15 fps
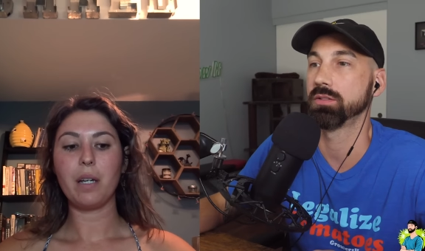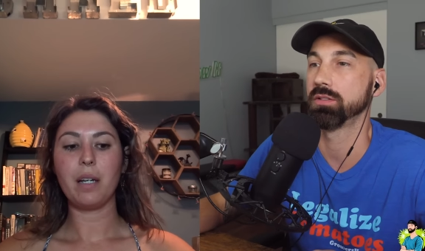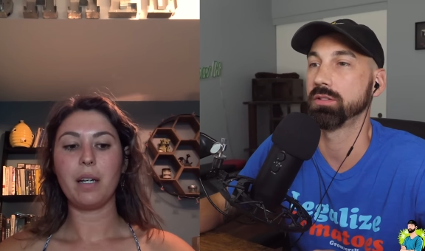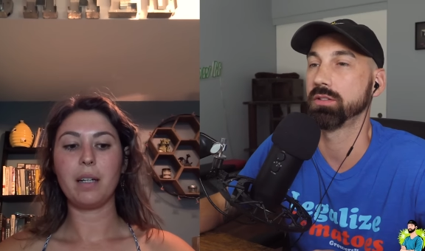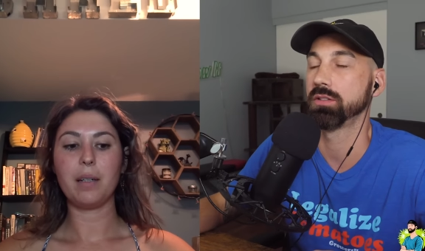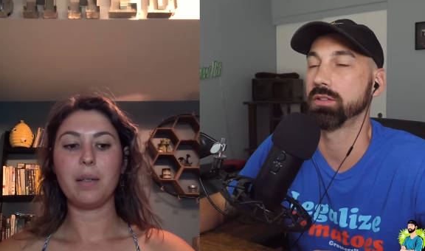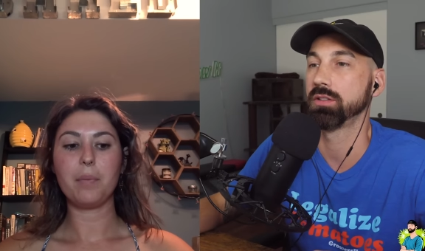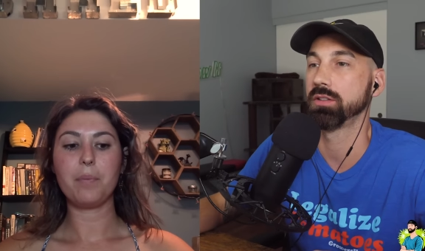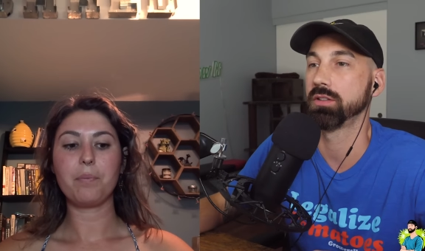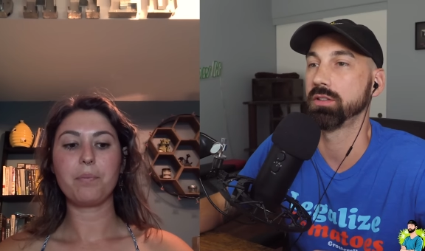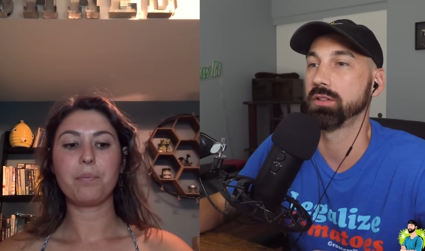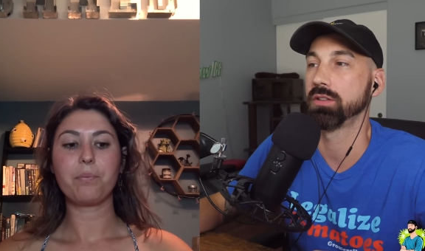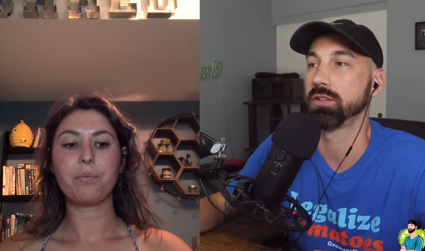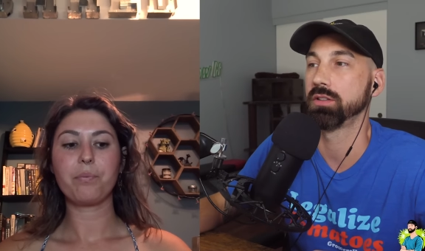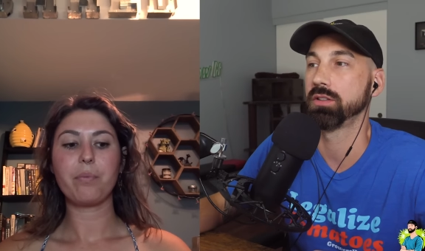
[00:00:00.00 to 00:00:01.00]

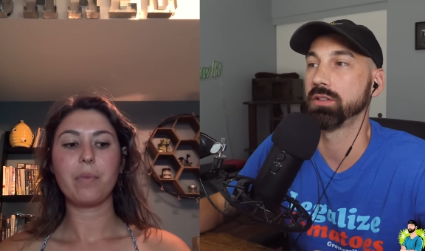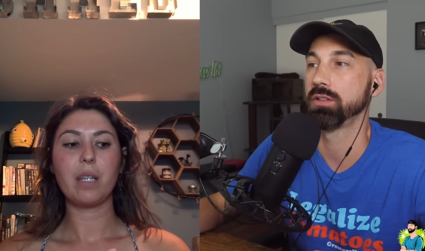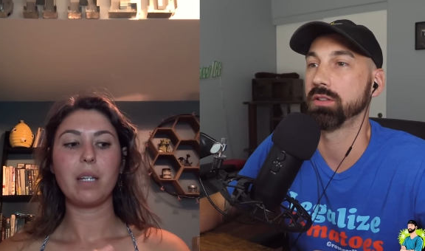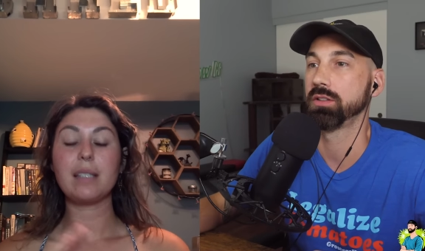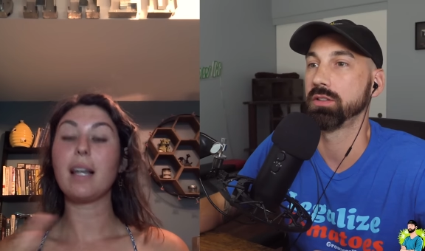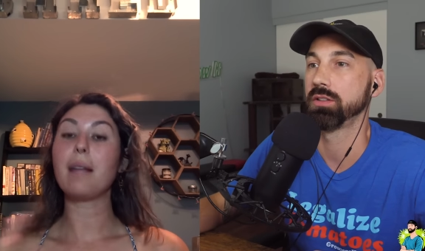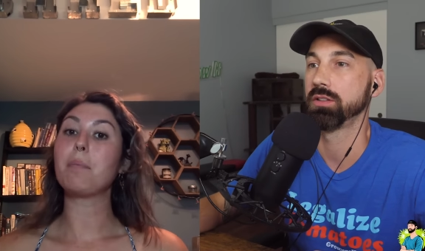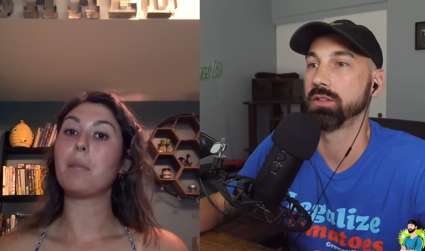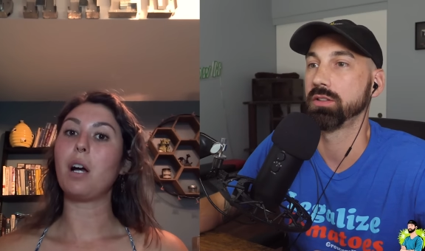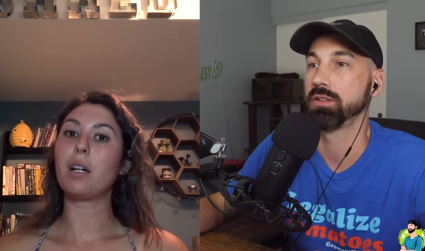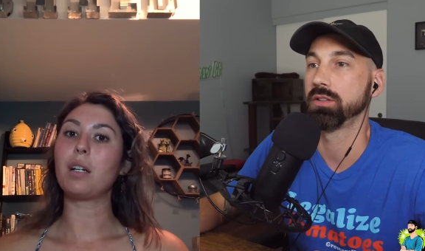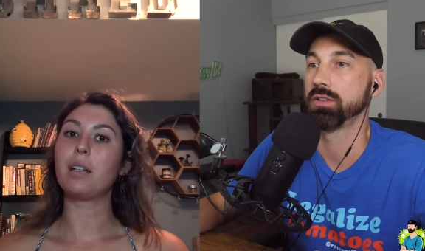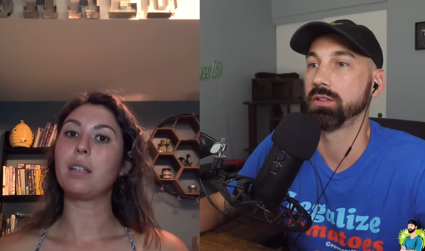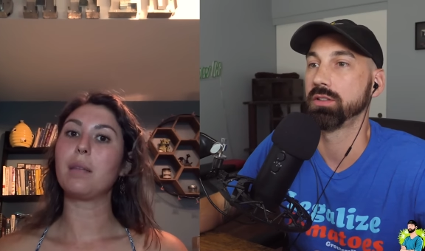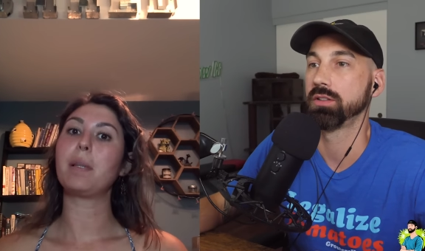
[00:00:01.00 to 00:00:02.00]

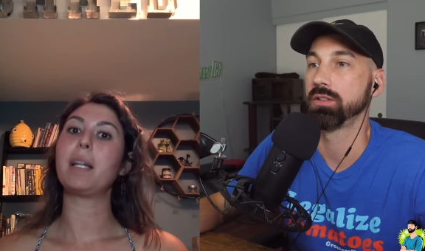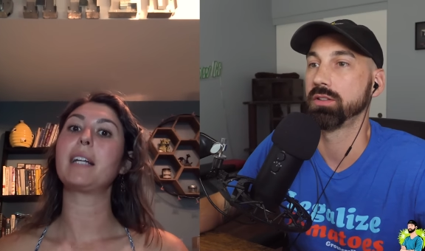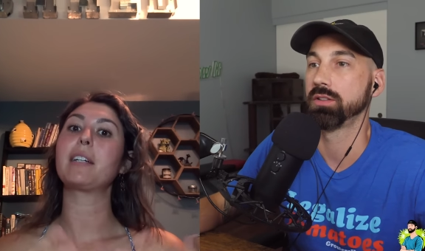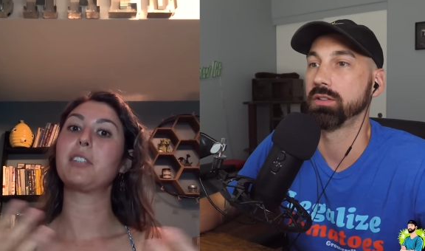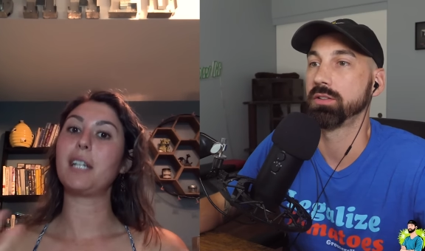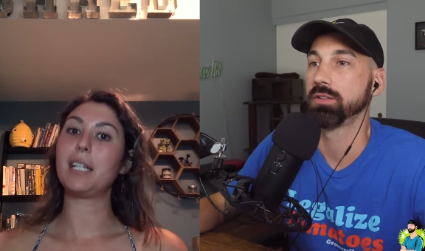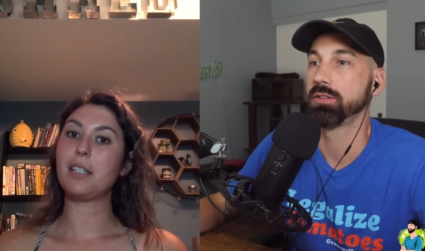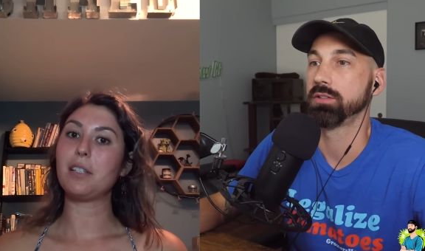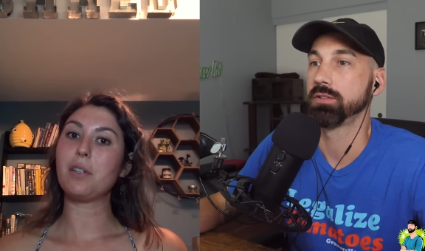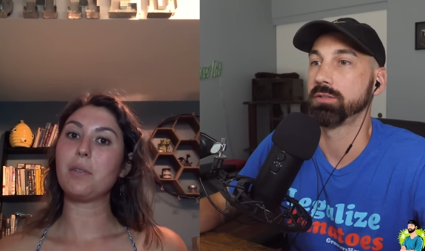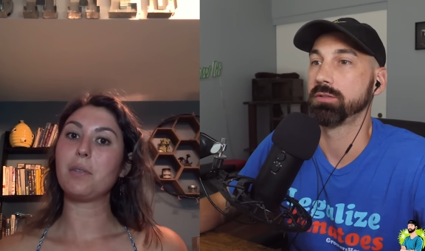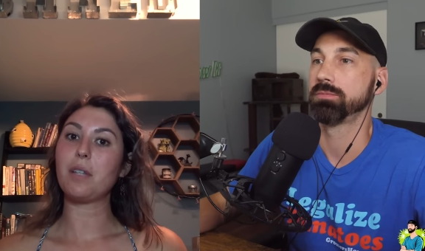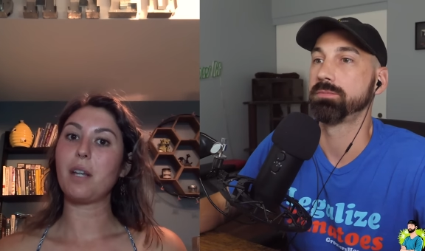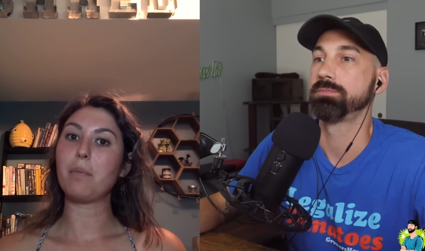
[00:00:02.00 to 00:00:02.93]
Speaker 1: sunblock. The plant creates its own